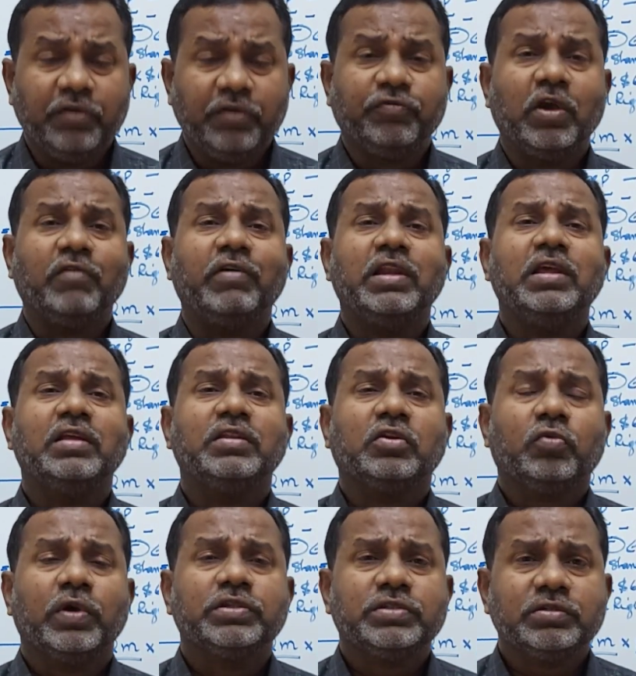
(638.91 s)
If you have any other
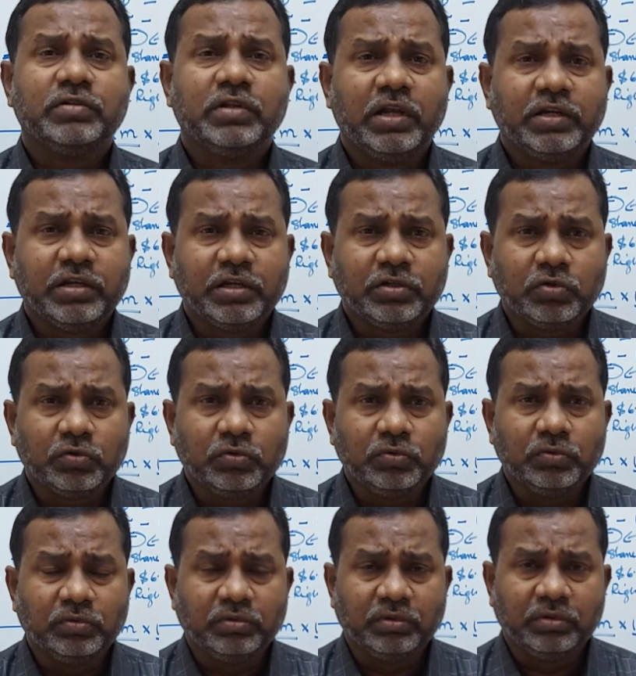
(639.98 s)
question relating
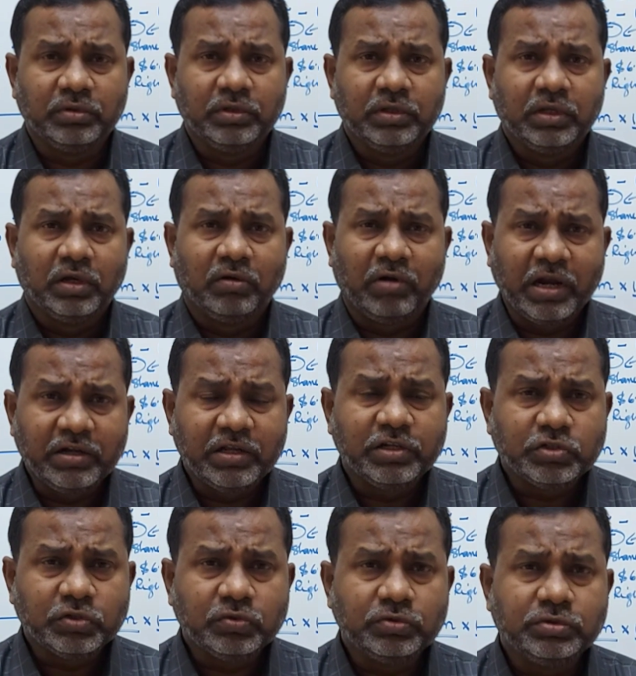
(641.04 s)
to right
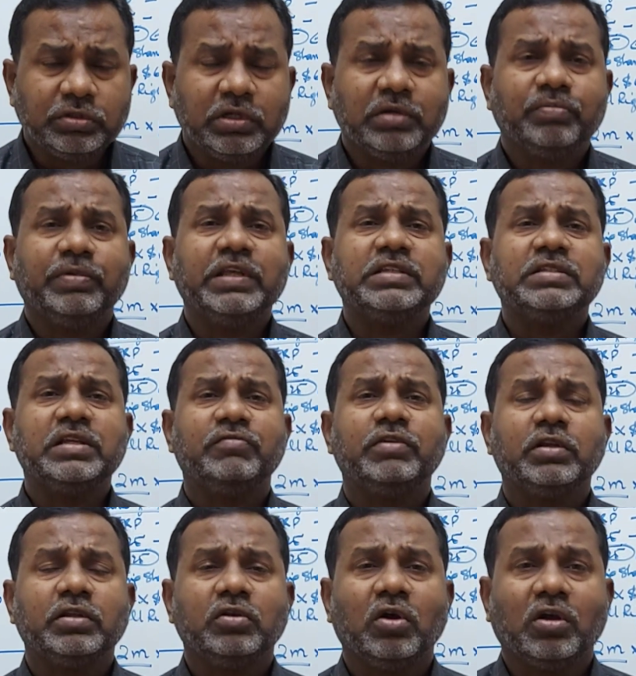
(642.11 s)
issues, please
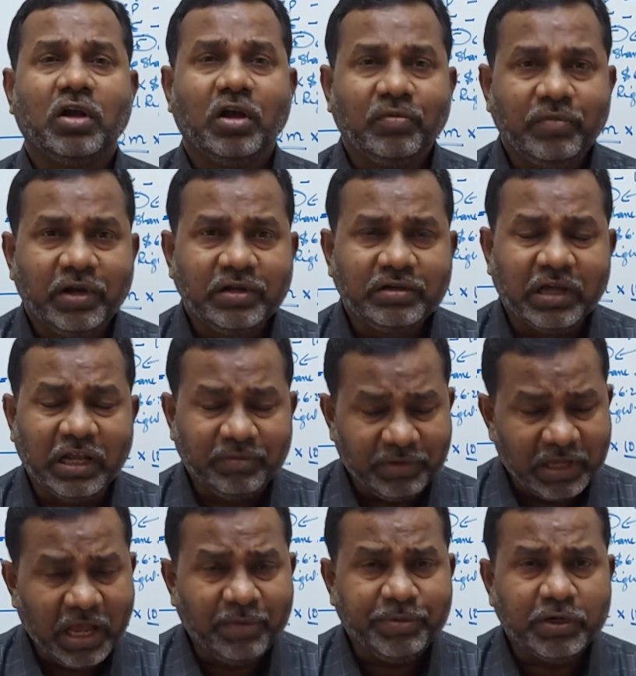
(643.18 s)
leave it in your comment. I'll
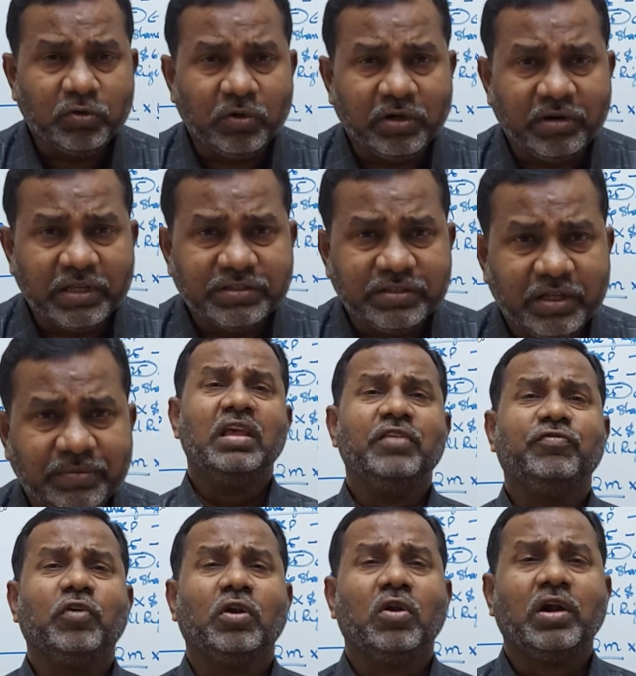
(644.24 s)
be happy to address.
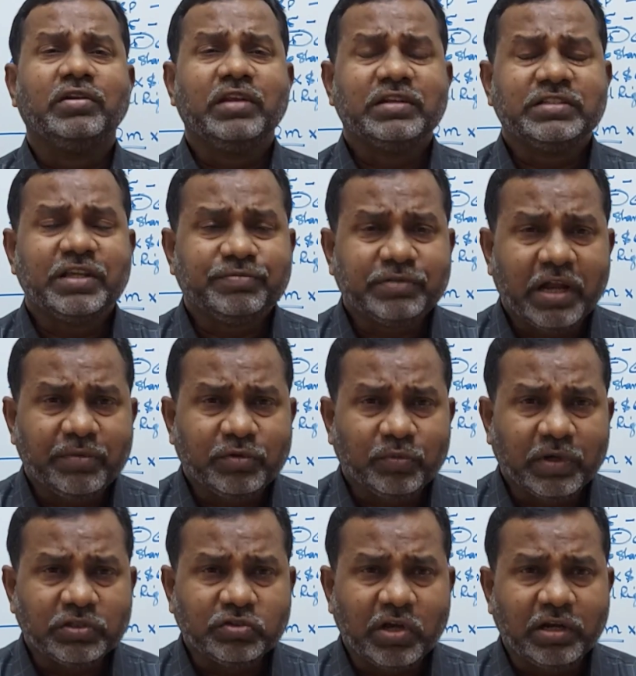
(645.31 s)
If you're not yet subscribed to
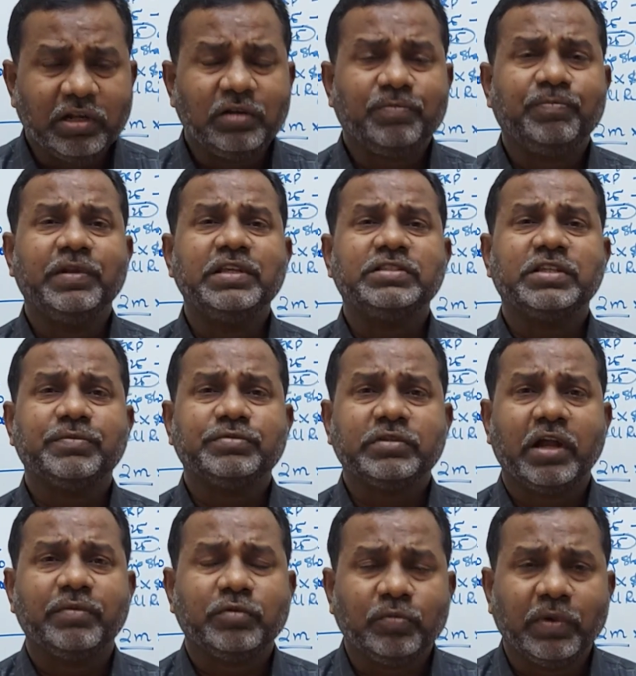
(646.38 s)
my channel, please
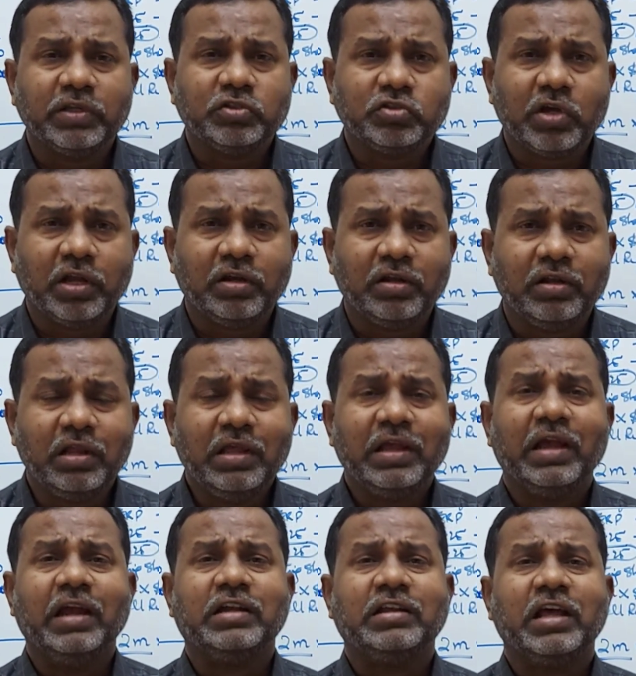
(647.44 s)
subscribe to my channel.
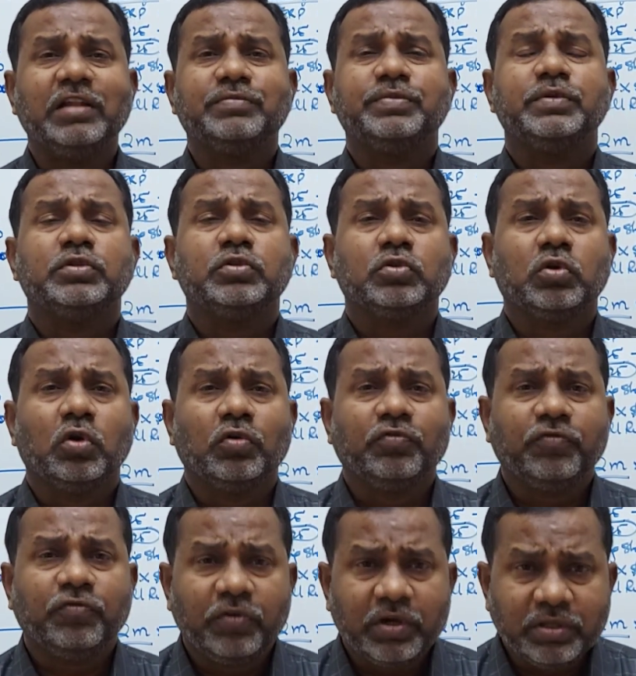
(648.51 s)
It helps me to grow
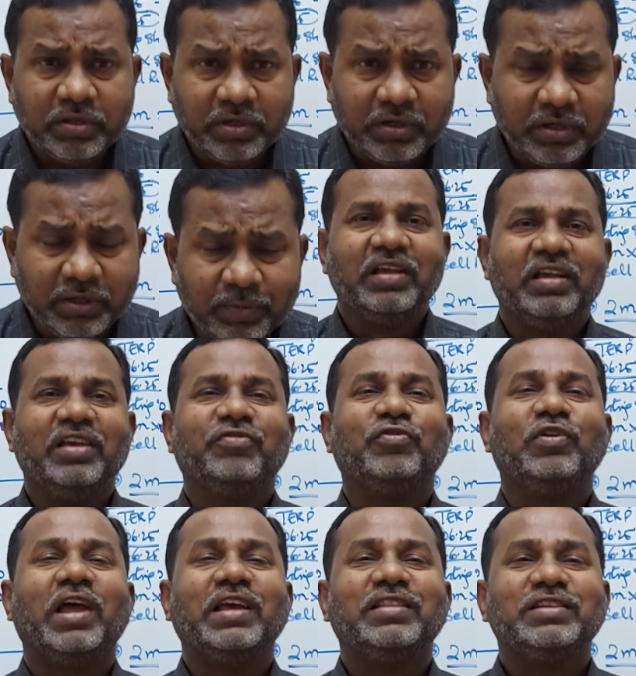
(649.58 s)
further. If
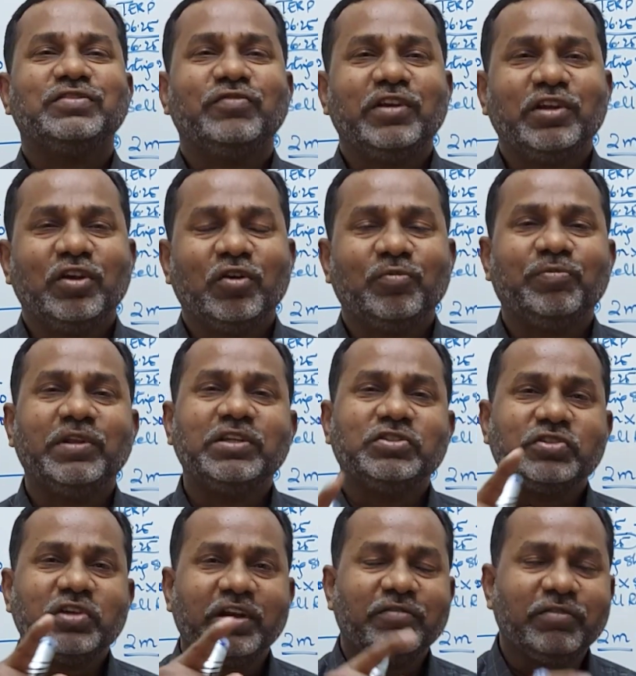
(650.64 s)
you like this video, please
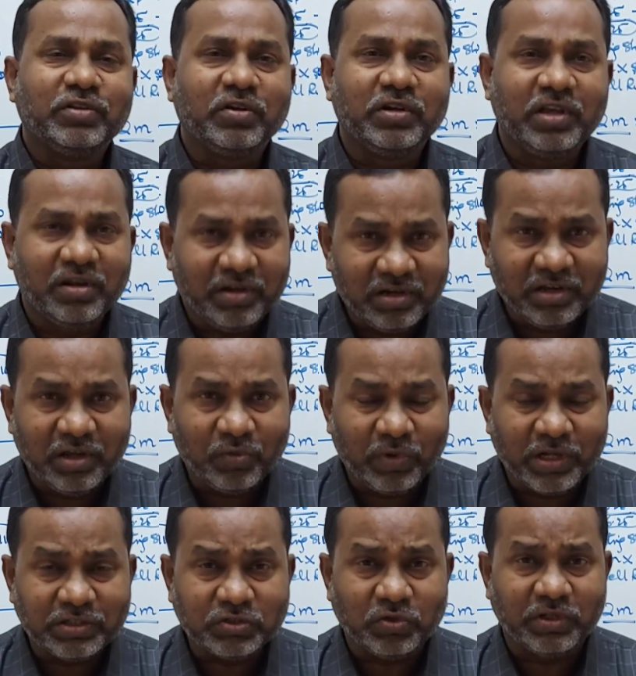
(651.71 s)
share it with your dear and near
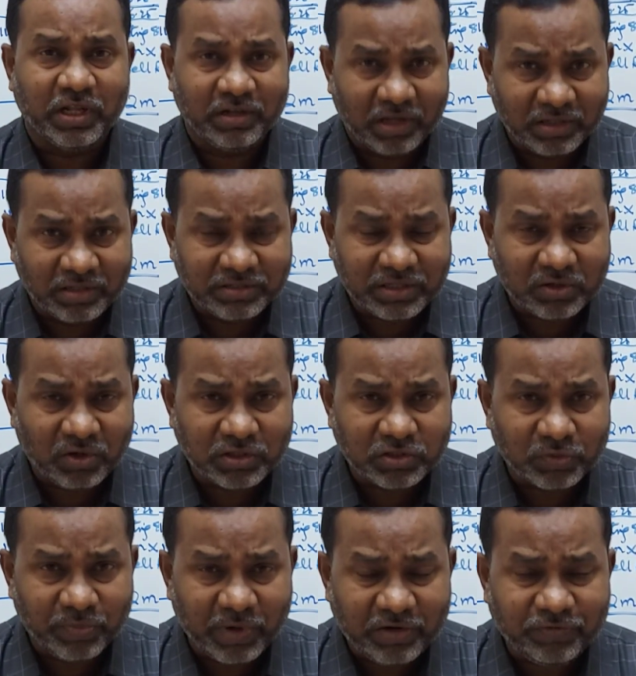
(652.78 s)
ones so that others can
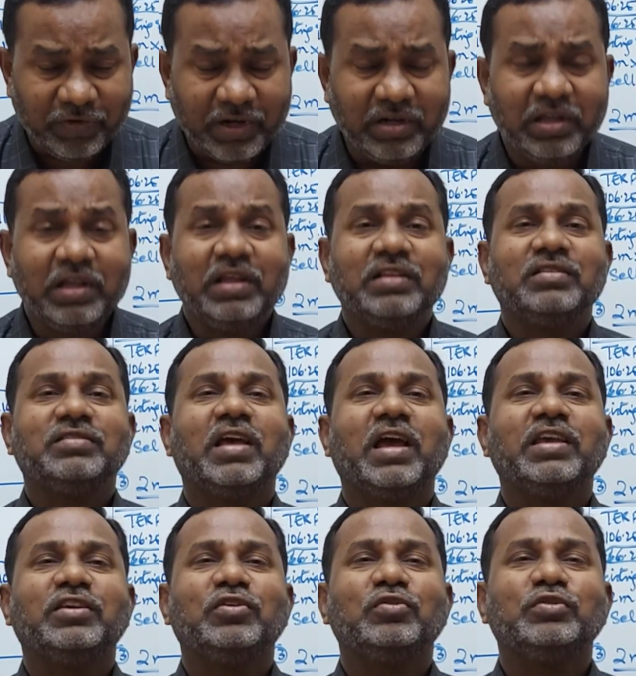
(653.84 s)
also benefit.
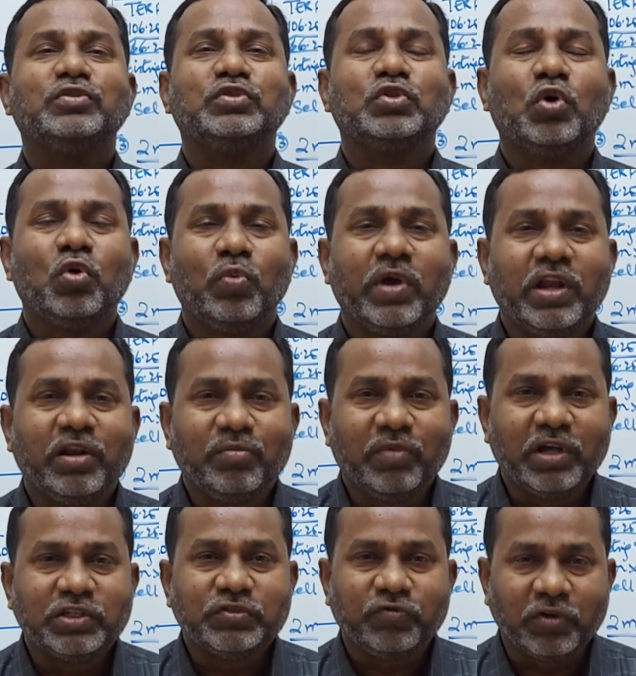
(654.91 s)
Thank you so very
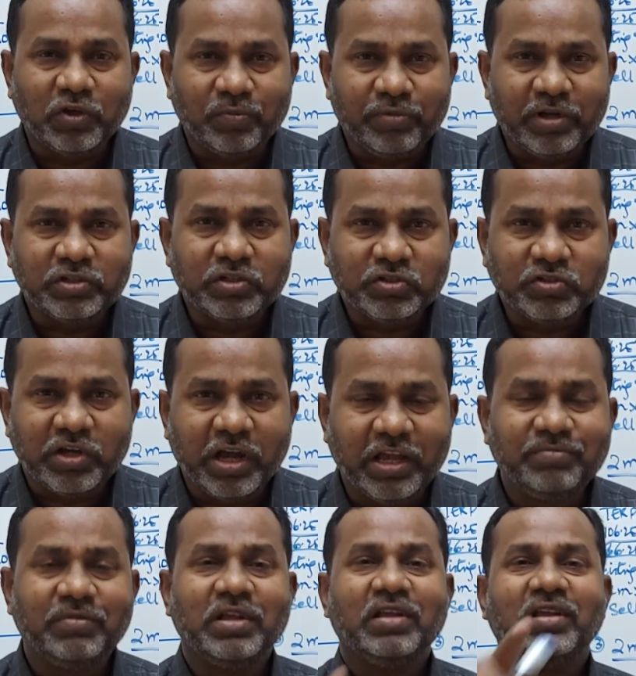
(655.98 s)
much for your precious
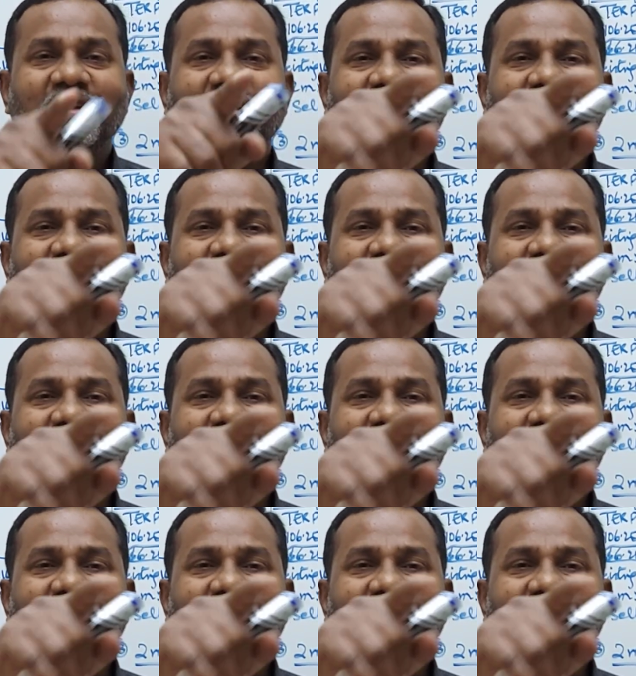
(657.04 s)
time.